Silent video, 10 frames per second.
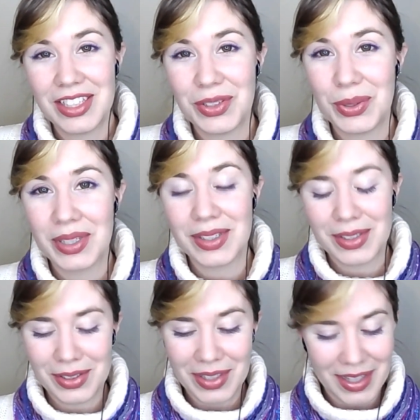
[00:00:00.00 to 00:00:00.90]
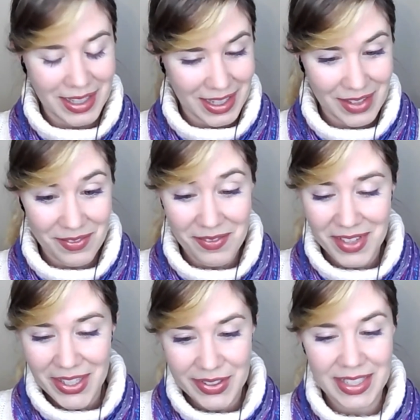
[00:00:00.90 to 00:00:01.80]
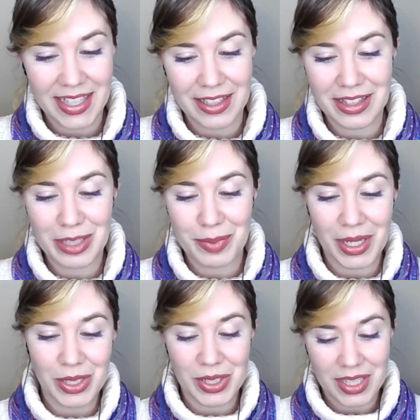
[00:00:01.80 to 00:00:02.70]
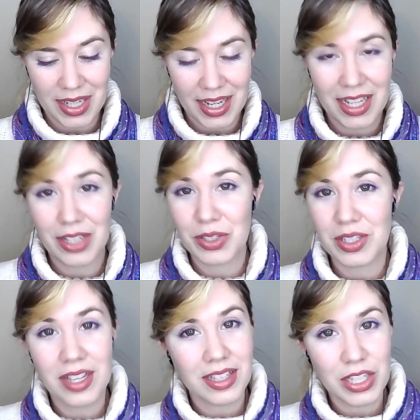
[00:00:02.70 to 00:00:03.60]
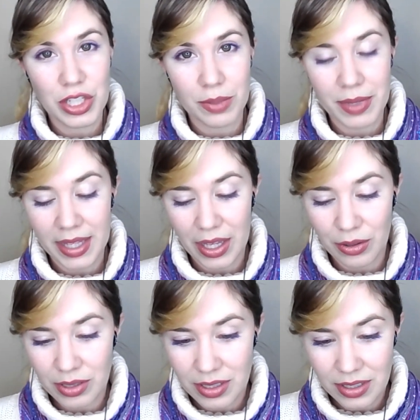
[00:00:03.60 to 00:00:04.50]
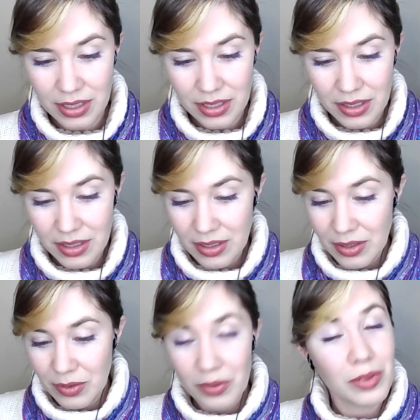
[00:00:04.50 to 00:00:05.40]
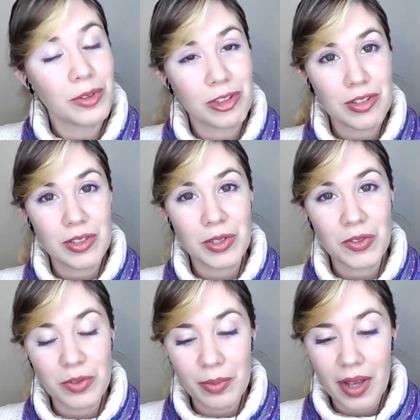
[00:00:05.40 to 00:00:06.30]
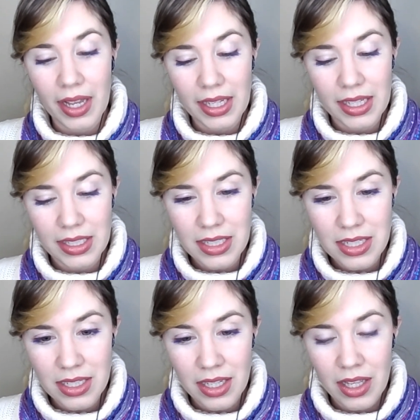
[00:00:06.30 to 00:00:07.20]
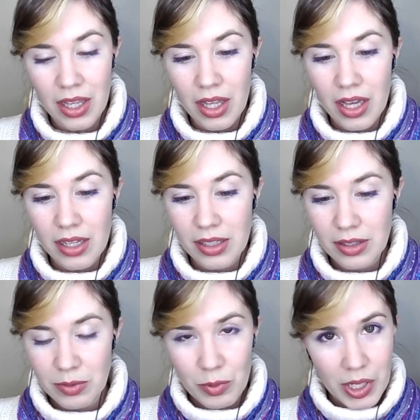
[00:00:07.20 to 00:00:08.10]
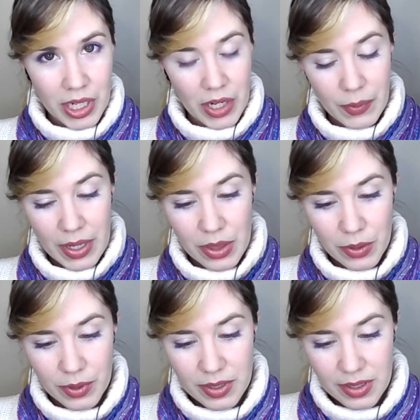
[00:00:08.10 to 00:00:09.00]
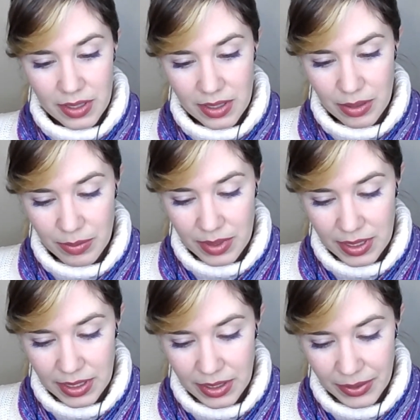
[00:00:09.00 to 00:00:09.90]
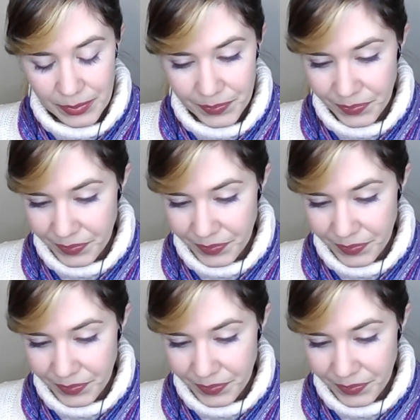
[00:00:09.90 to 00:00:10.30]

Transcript: you are looking like a very healthy patient today. There's nothing jumping out from concerns from my end. Working our way through our systems here.